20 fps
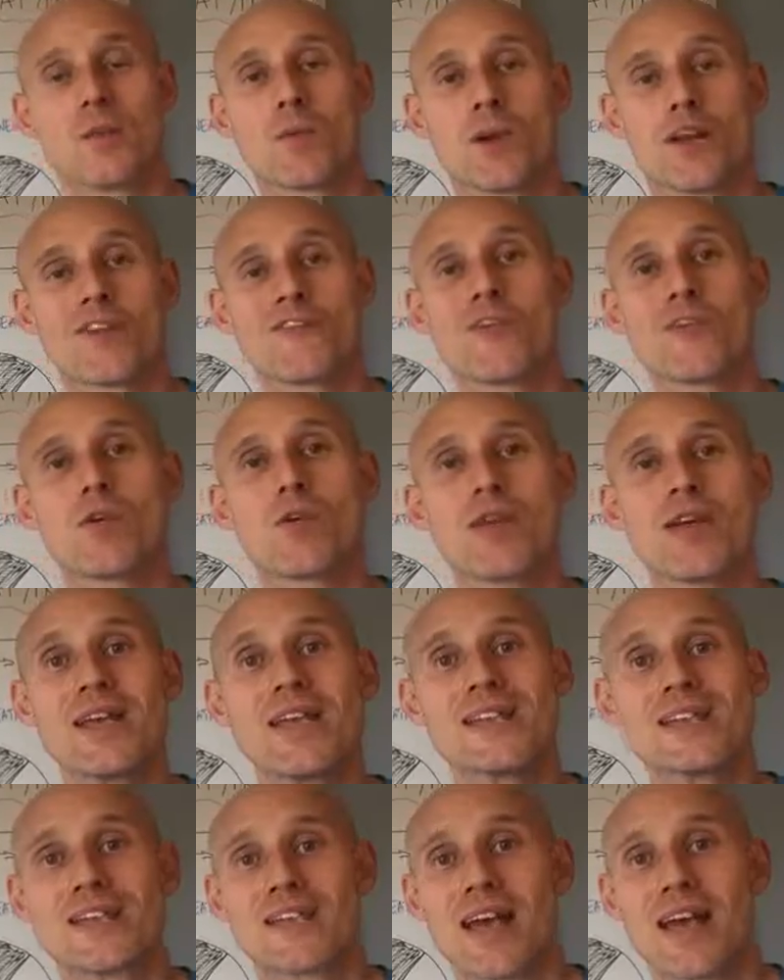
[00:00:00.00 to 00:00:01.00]
Well, if you're
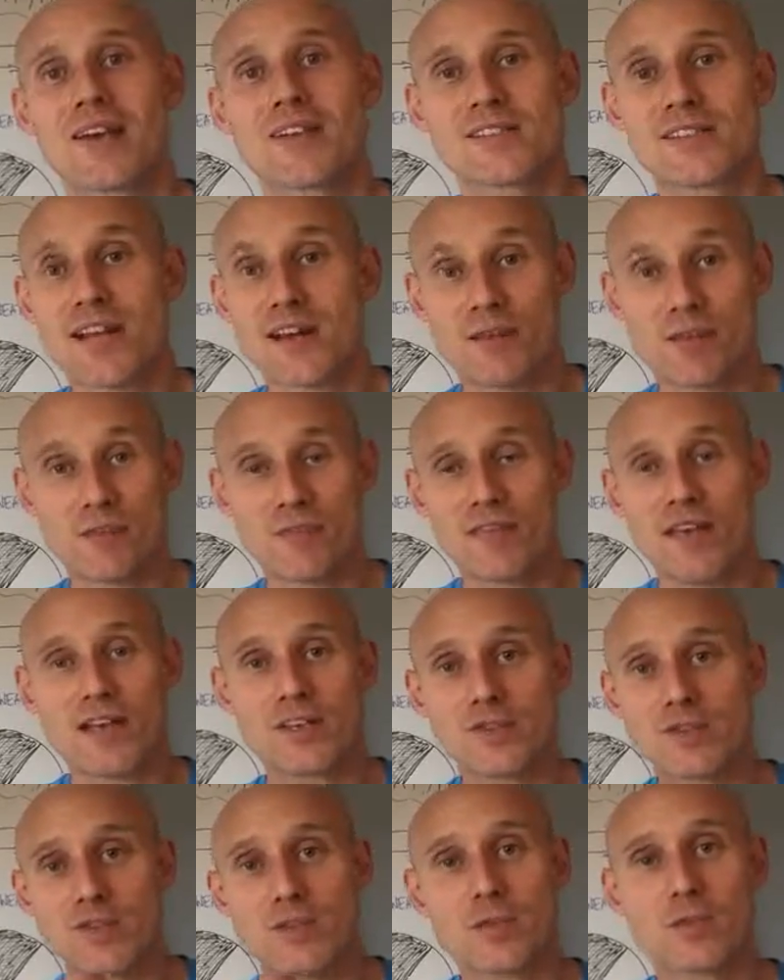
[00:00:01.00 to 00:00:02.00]
eating, how does that
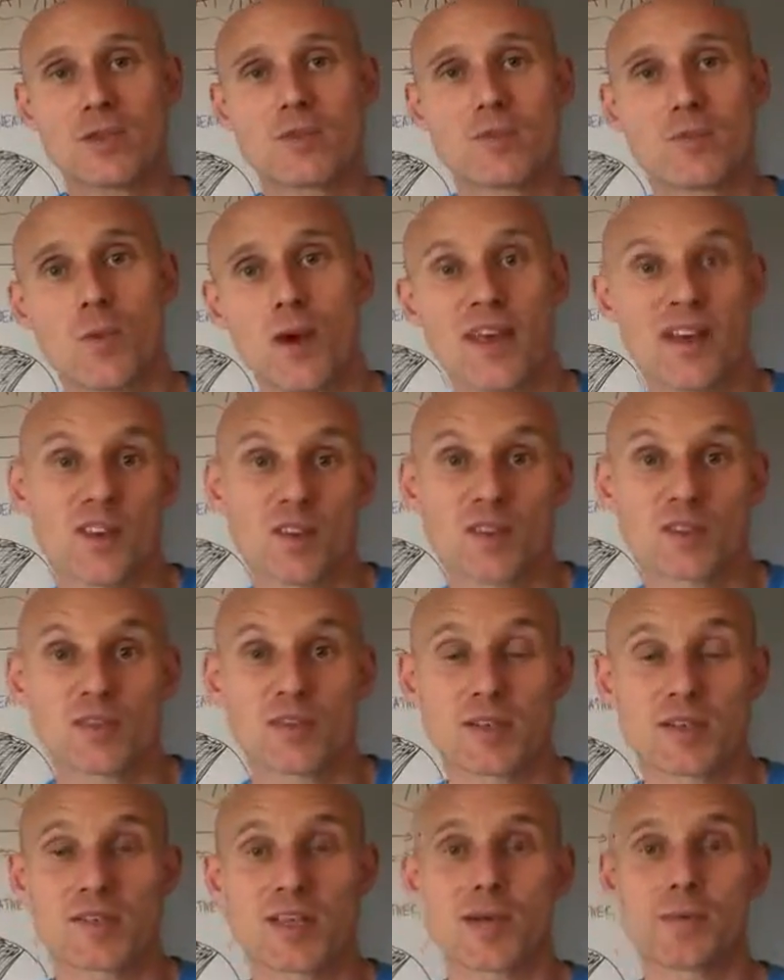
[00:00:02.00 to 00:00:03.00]
affect you with weight loss,
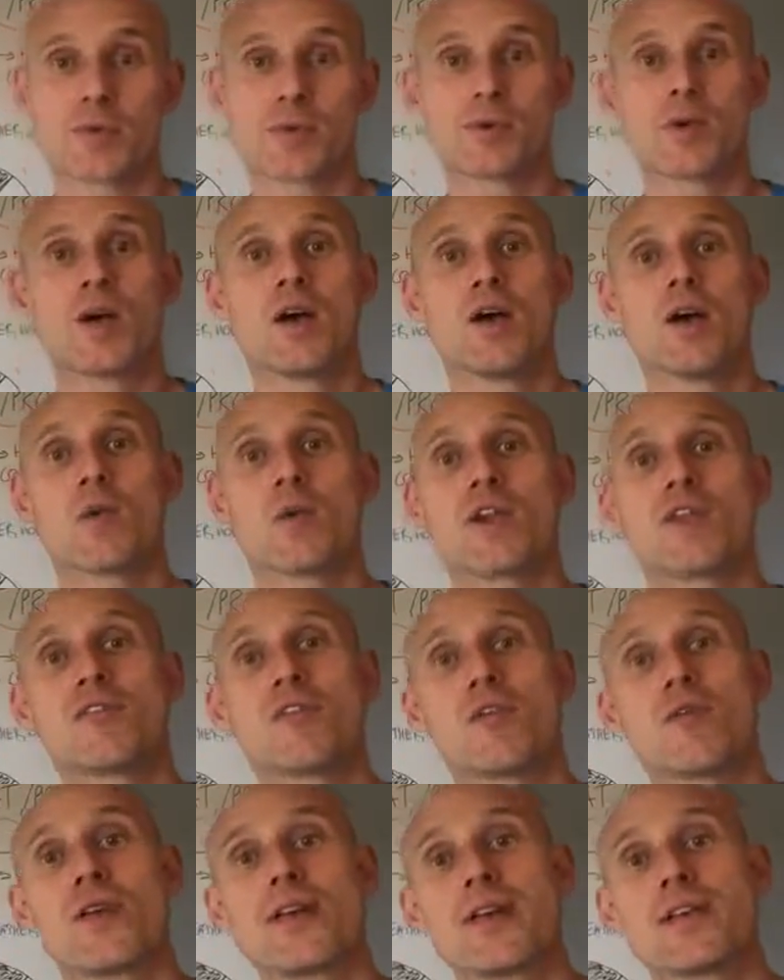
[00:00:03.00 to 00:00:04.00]
for example? Well, if
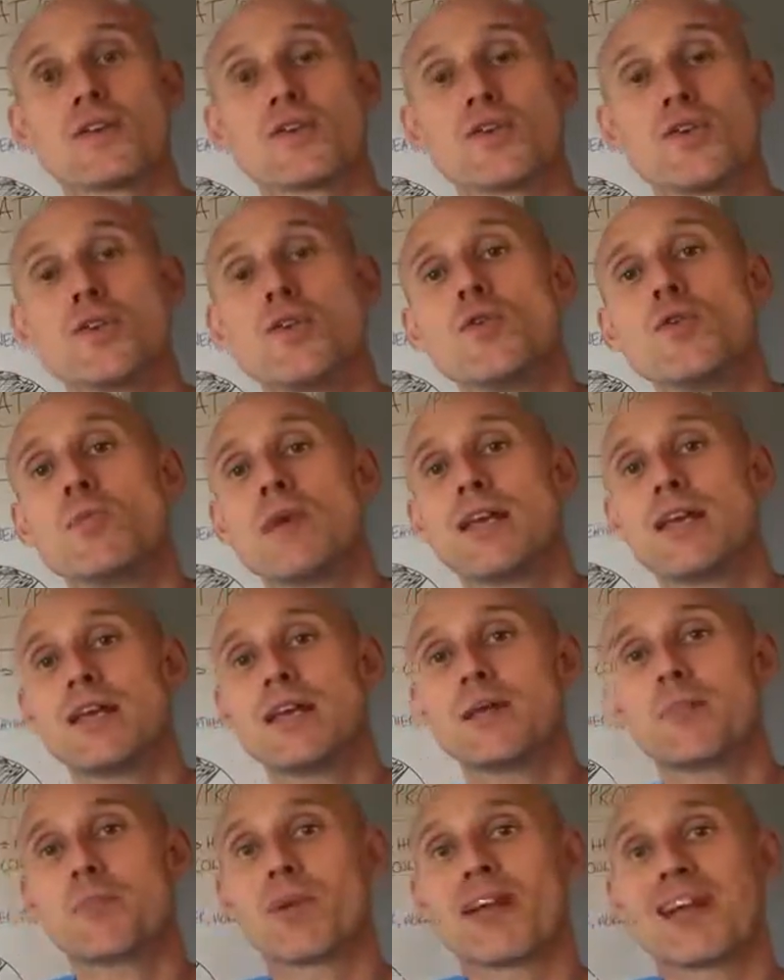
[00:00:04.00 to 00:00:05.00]
you're eating too
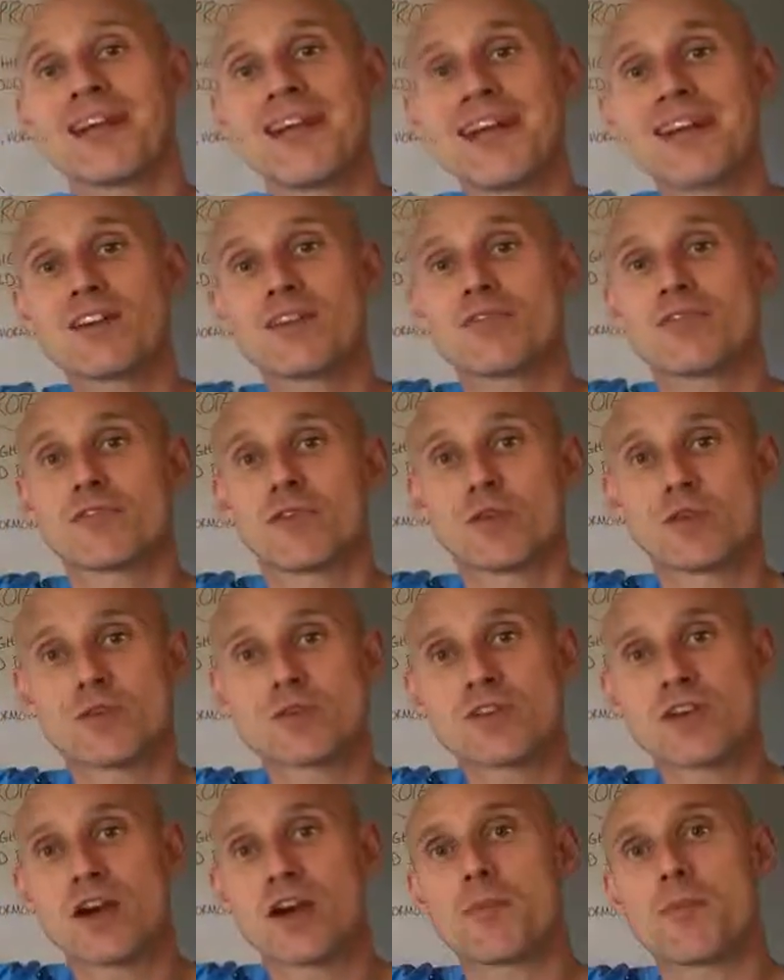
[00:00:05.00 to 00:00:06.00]
many plant
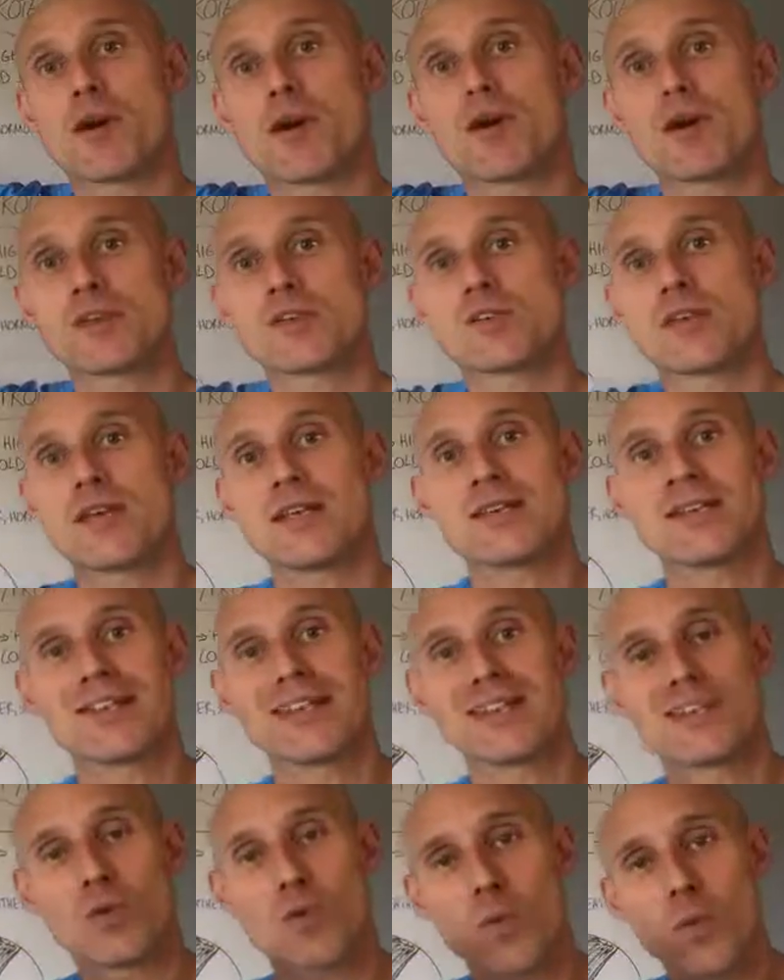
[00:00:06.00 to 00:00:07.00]
foods, carbohydrates
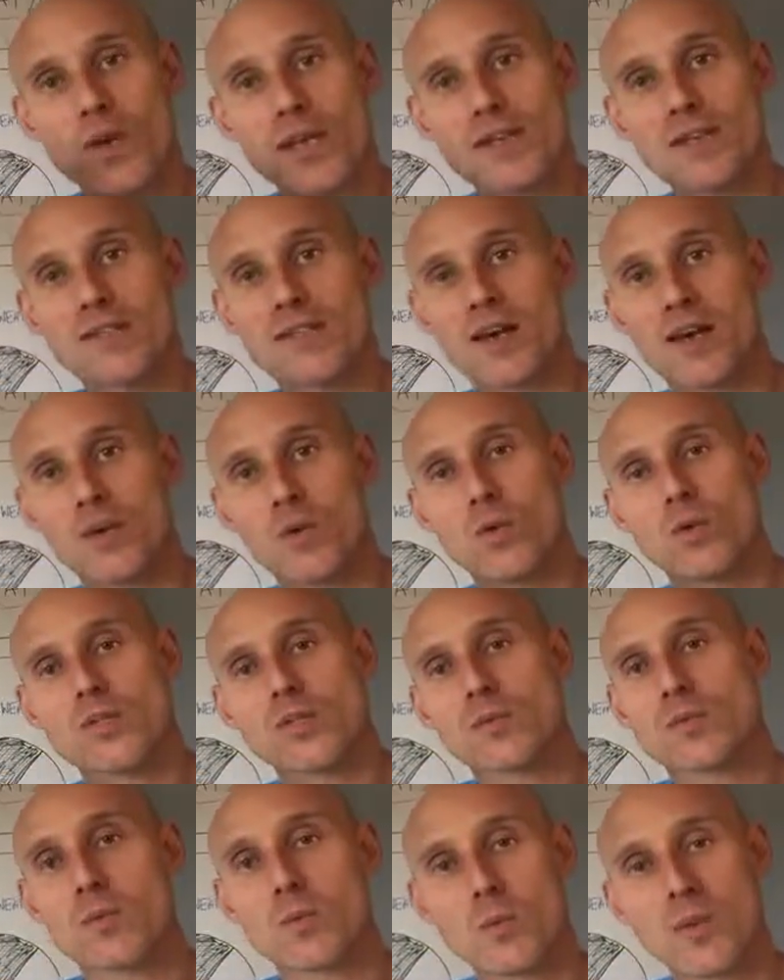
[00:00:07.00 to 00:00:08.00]
in the
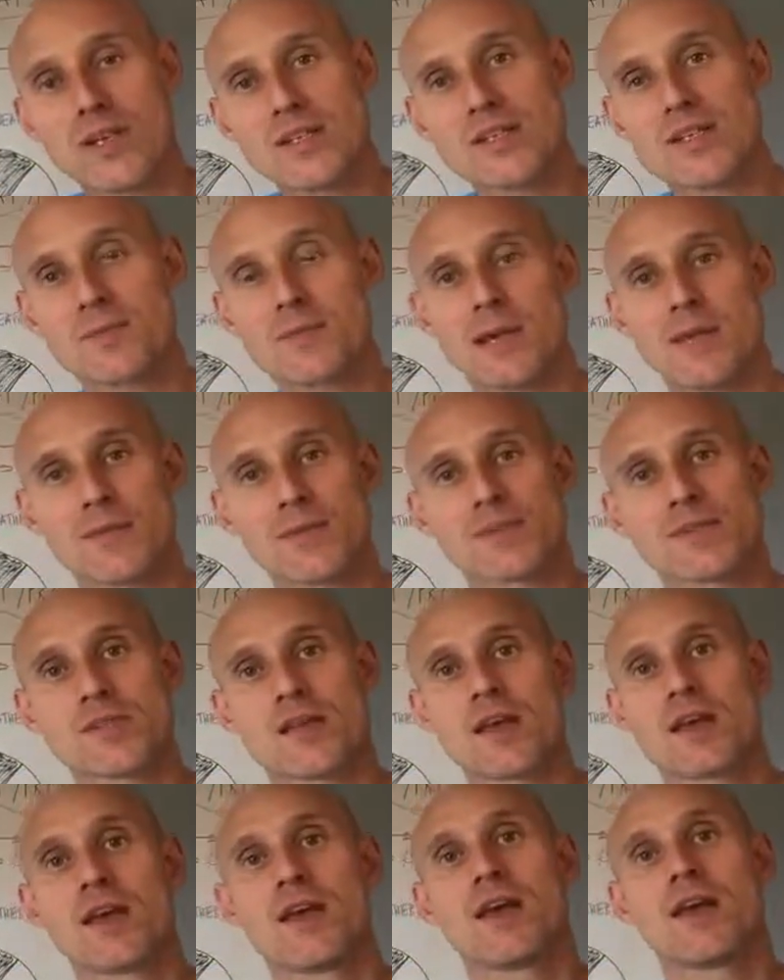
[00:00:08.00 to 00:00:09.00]
autumn and winter months,
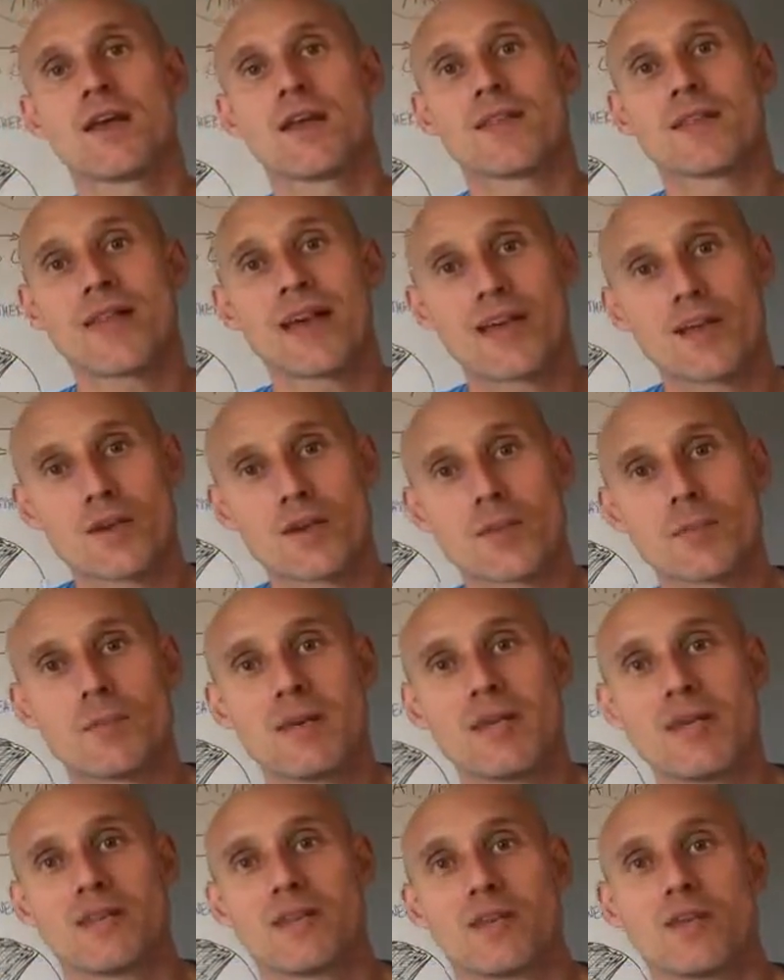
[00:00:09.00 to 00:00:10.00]
that could
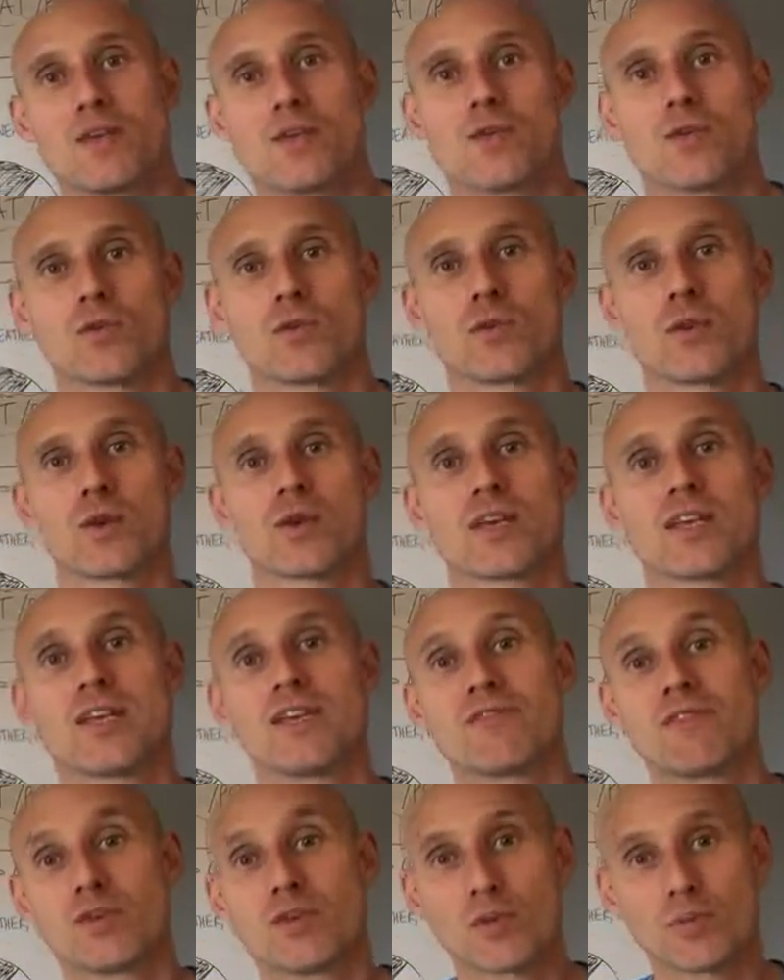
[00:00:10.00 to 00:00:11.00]
mean that you're not
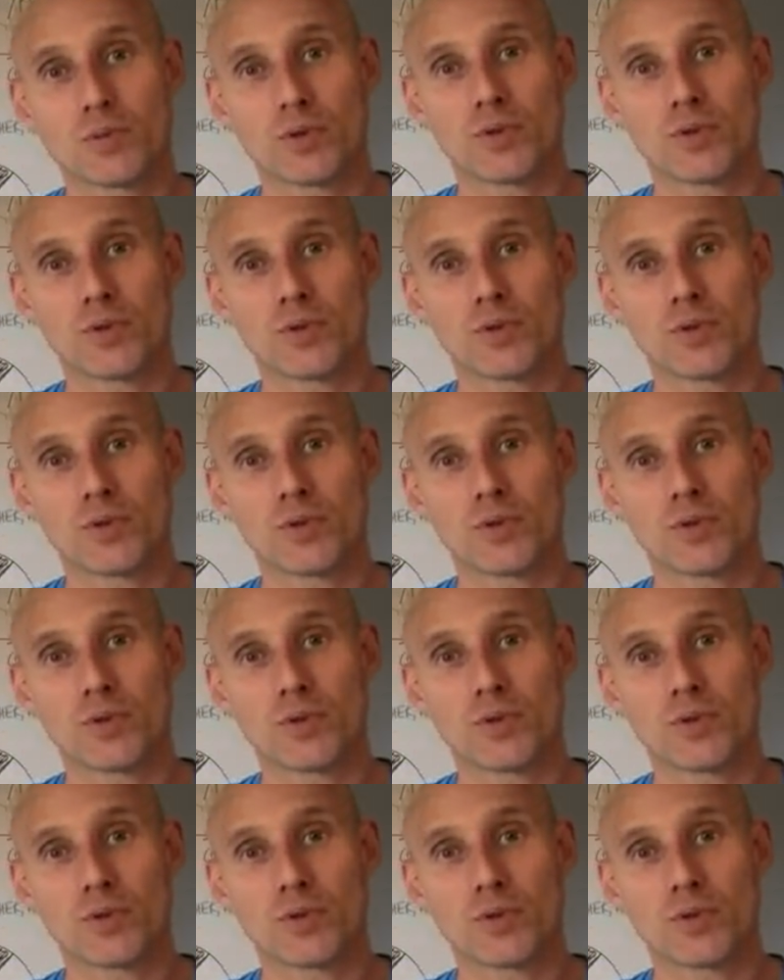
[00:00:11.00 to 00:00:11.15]
giving your